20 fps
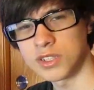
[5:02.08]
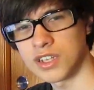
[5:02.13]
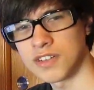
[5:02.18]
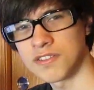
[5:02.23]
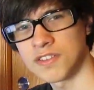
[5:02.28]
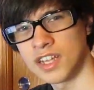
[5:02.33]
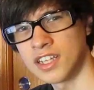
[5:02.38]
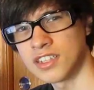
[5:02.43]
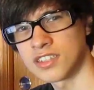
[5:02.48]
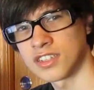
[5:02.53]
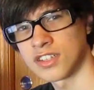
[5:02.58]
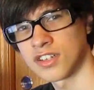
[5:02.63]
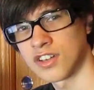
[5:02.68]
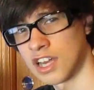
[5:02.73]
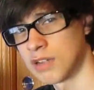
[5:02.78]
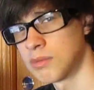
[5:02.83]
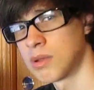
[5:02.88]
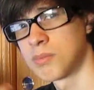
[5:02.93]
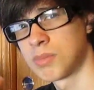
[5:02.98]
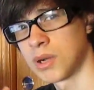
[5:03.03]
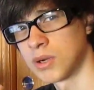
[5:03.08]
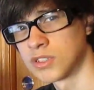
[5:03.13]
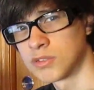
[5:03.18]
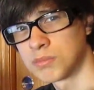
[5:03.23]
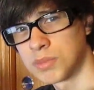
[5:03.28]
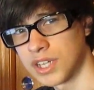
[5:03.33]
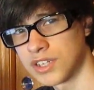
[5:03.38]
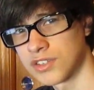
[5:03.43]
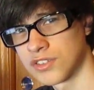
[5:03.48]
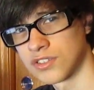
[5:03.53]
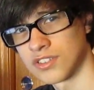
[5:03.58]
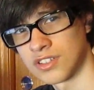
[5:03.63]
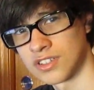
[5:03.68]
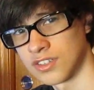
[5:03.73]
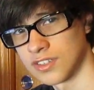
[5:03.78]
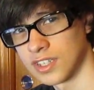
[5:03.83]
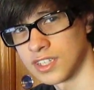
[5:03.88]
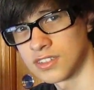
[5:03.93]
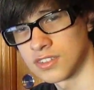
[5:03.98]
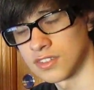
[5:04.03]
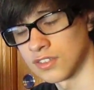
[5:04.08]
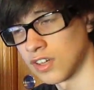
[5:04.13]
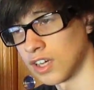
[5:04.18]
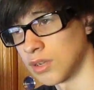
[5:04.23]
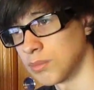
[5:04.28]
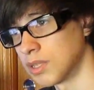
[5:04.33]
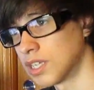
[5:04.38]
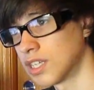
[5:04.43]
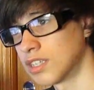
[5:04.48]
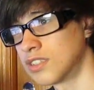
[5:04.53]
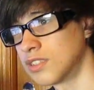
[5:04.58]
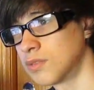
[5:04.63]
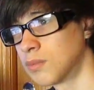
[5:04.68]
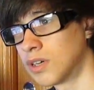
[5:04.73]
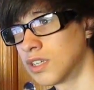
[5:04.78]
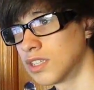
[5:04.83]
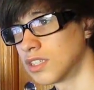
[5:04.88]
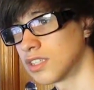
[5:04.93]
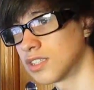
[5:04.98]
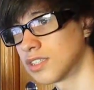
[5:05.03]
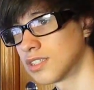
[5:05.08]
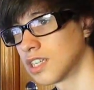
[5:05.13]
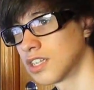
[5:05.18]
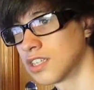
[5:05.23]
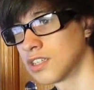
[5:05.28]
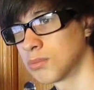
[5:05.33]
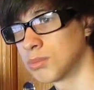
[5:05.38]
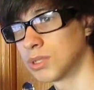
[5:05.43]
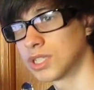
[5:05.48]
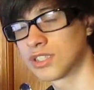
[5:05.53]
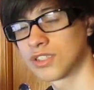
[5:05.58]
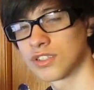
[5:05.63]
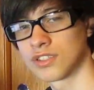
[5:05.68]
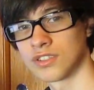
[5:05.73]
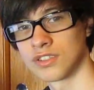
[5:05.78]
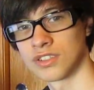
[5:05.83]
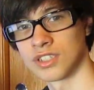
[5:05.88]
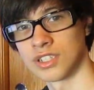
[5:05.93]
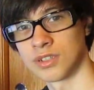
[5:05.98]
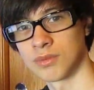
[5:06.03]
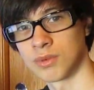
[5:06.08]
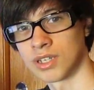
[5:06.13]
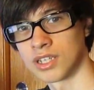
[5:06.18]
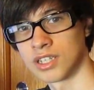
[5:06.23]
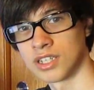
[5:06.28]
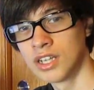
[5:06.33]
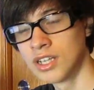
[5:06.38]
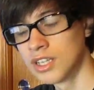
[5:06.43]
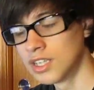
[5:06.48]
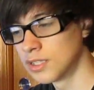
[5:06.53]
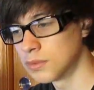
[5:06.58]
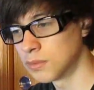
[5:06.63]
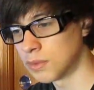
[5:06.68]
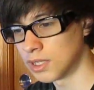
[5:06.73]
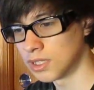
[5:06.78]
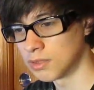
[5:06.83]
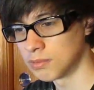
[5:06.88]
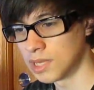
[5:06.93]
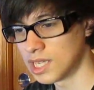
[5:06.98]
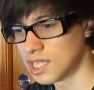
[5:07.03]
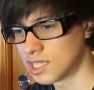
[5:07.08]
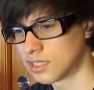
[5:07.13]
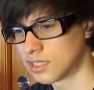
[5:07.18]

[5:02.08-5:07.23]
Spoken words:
you have an Instagram and post pictures on your Instagram? Because you want to share your pictures and you want to make